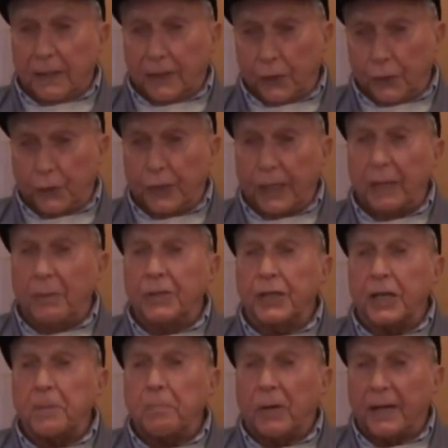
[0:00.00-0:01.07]
to see how much
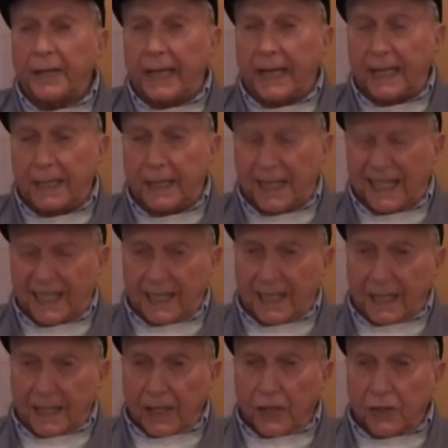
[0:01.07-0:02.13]
air power they had there.
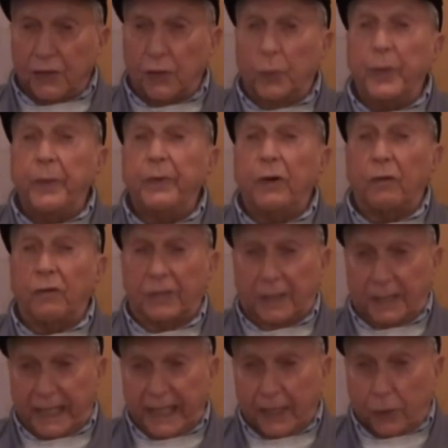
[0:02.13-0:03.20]
So we went over as a
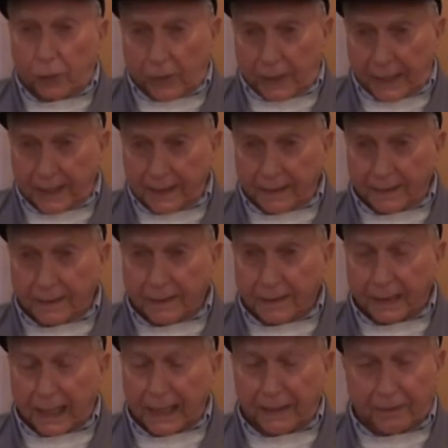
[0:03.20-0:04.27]
decoy.
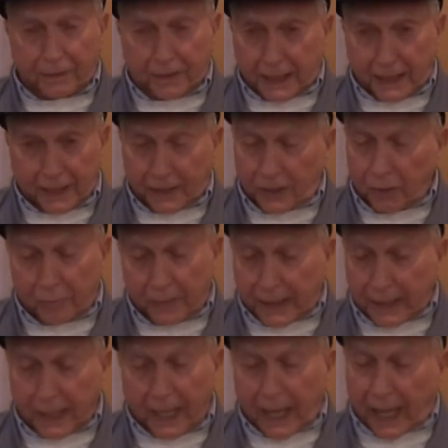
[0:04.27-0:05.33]
I never did this to
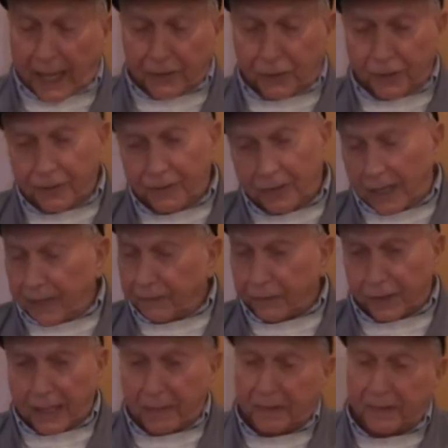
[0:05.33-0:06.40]
nobody. I shouldn't. My
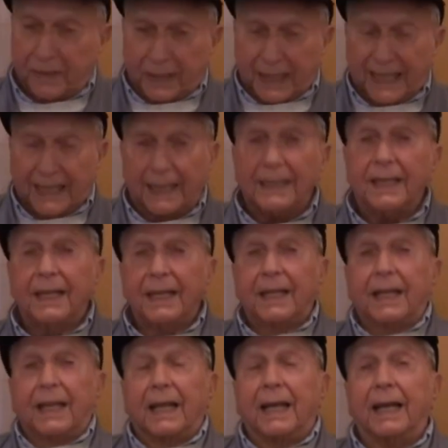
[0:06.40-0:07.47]
first time I ever said it.
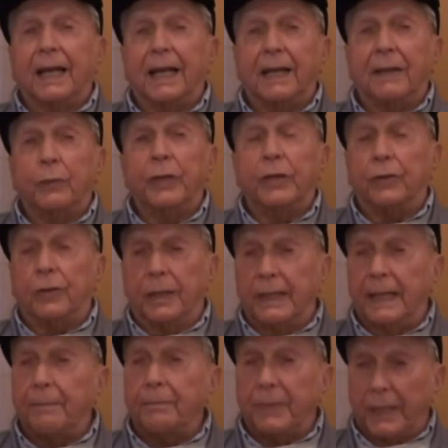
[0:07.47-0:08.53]
And we took an
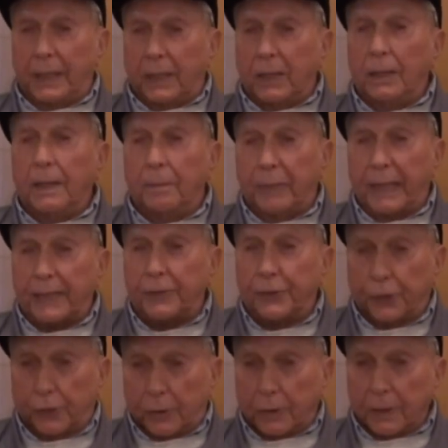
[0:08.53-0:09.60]
empty
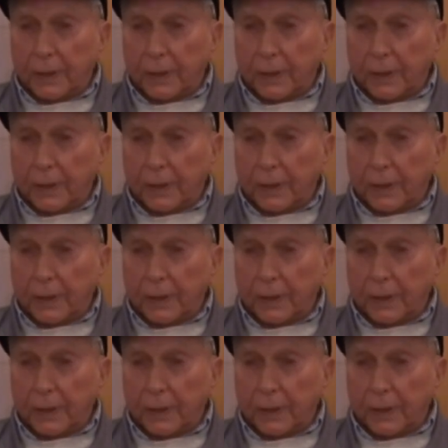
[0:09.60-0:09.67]
passenger